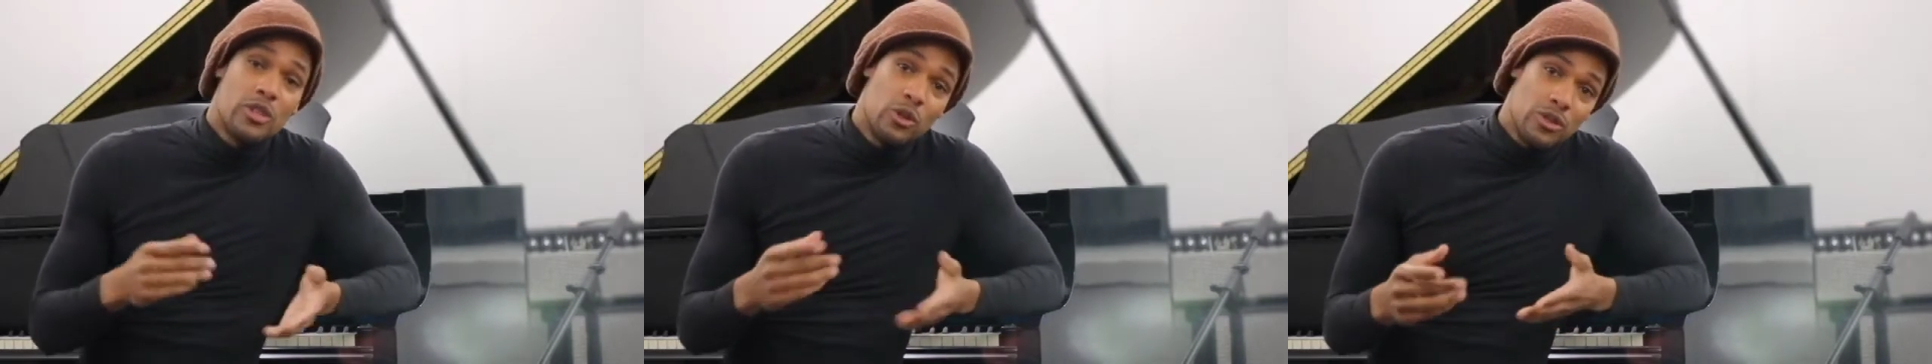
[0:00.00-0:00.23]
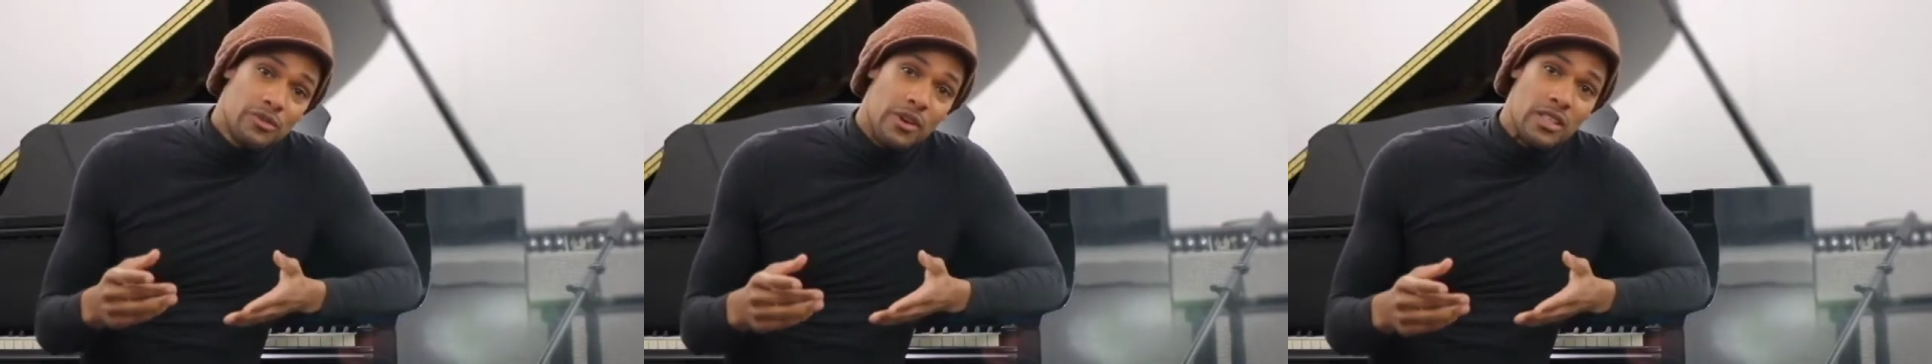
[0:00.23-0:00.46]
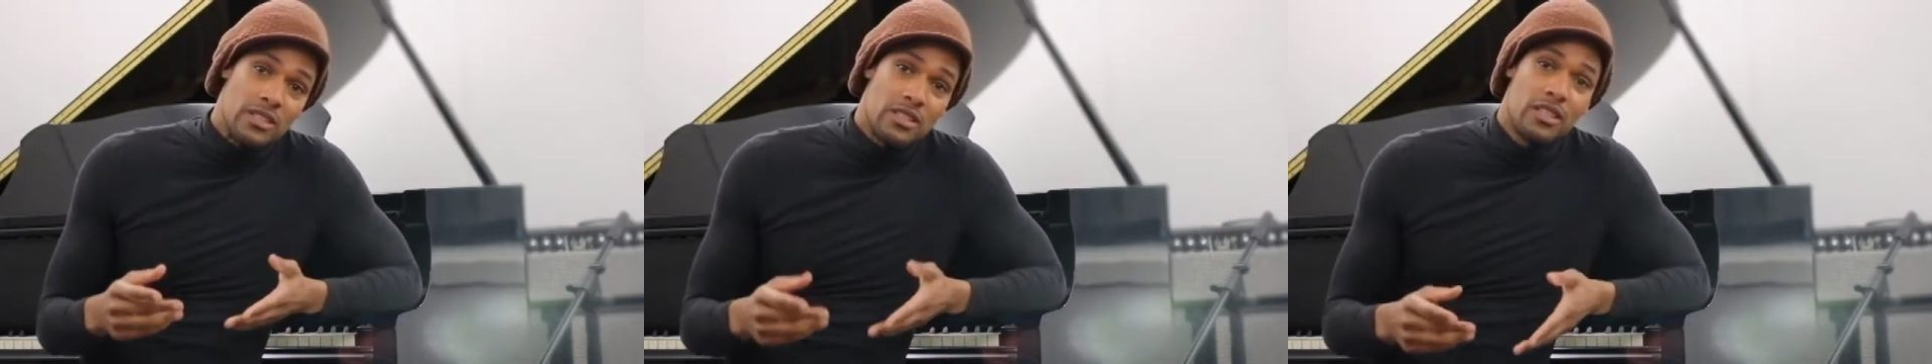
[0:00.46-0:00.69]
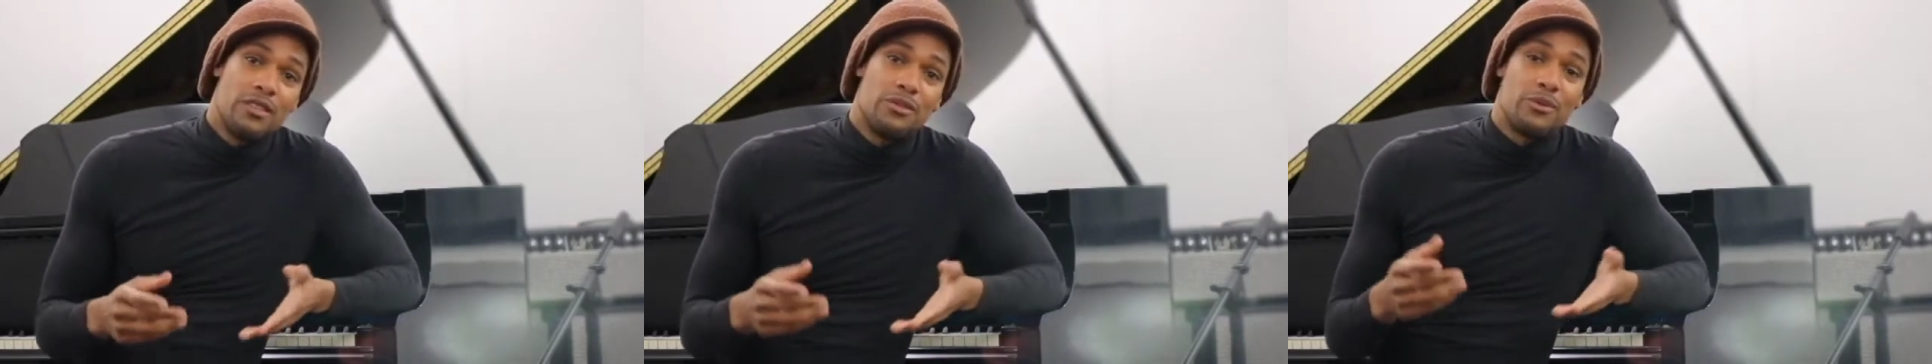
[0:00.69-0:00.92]
those funds
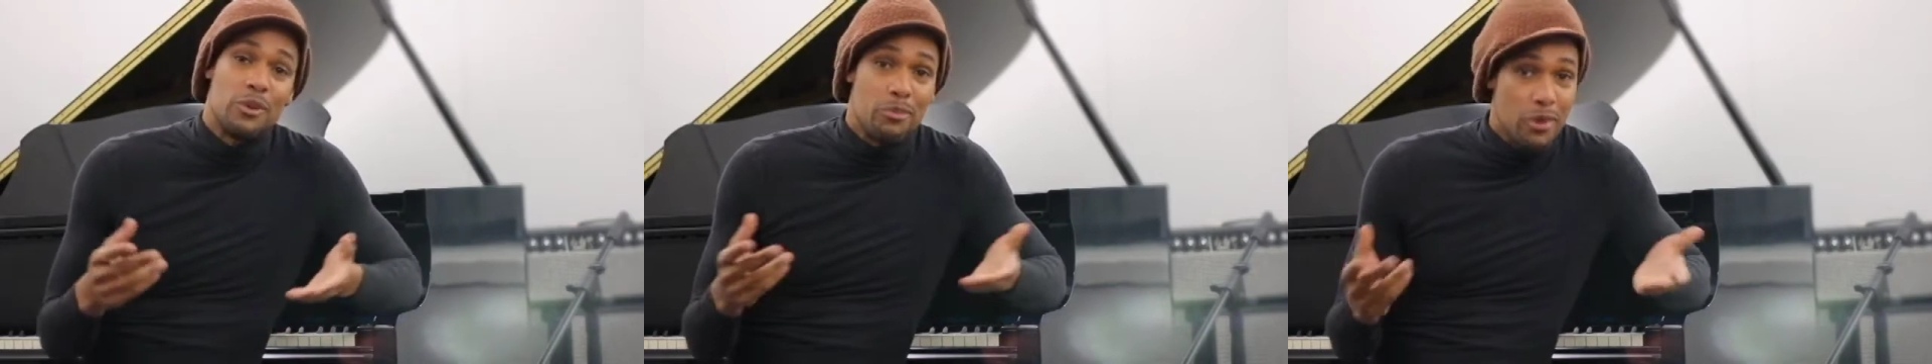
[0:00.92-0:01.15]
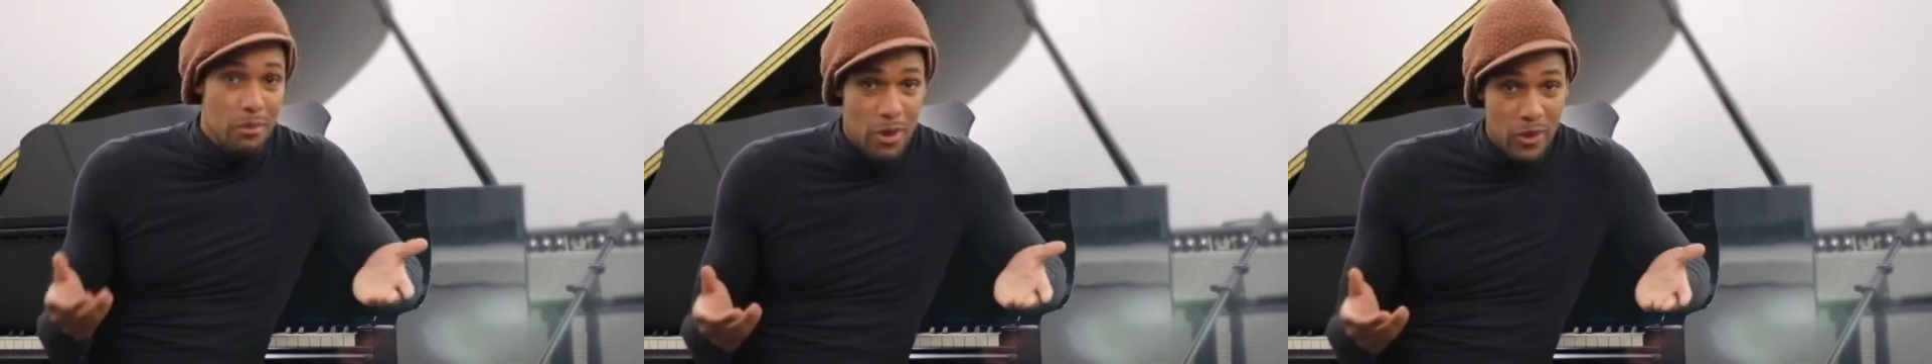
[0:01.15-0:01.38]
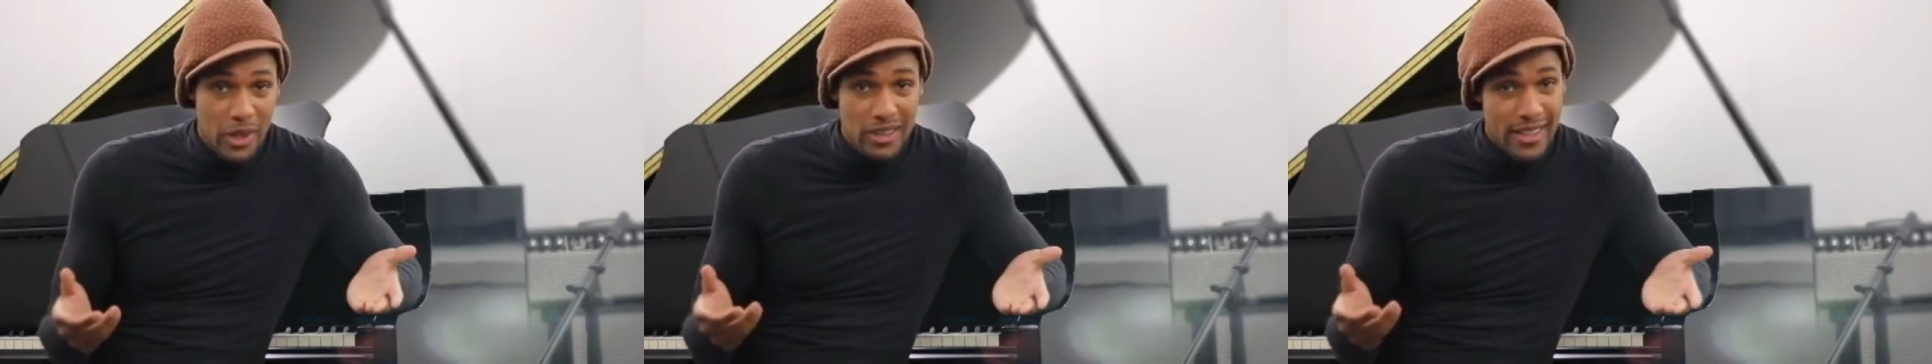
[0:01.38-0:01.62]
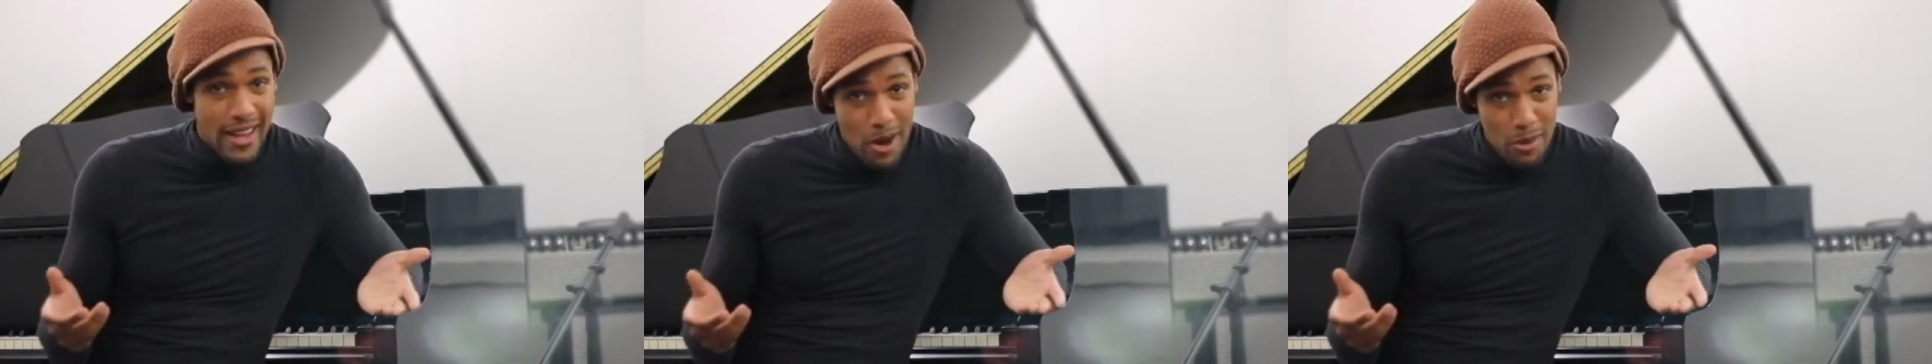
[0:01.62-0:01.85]
for
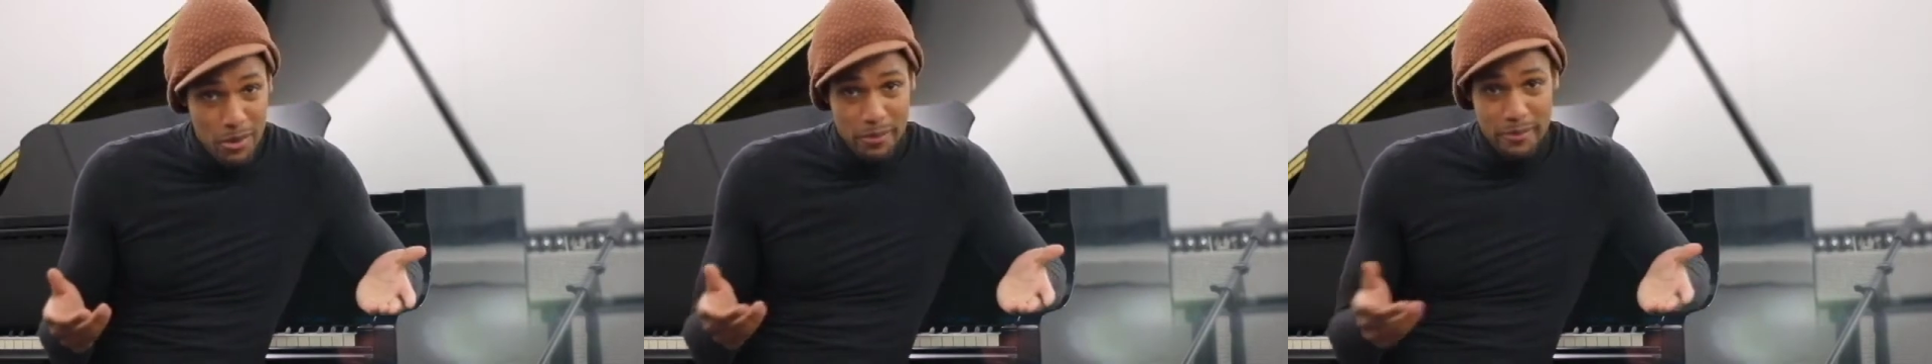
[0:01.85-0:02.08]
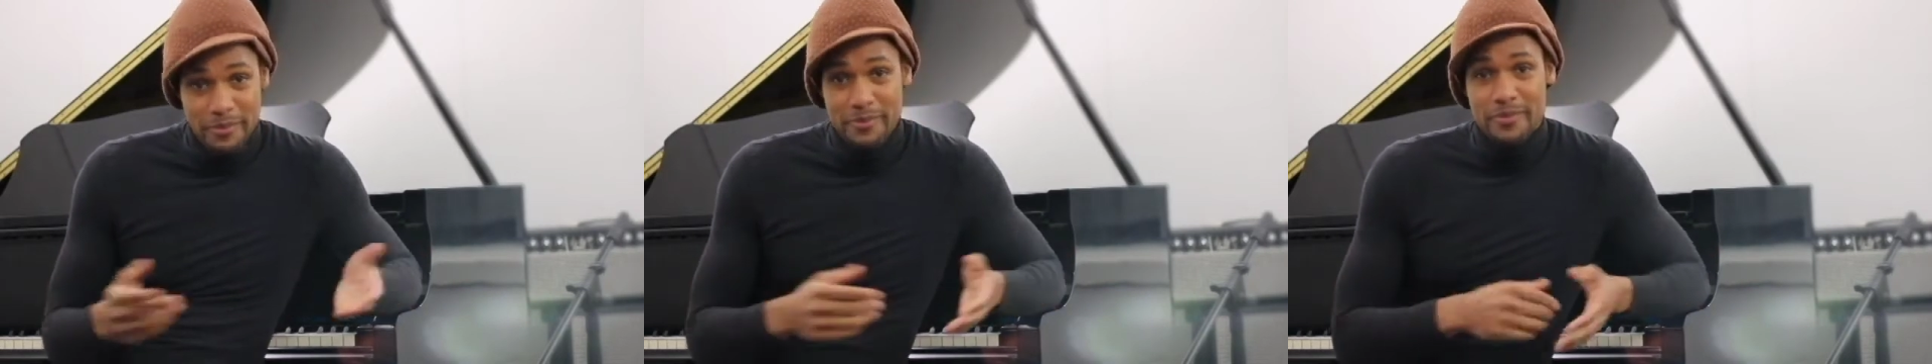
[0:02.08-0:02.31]
promoting the album.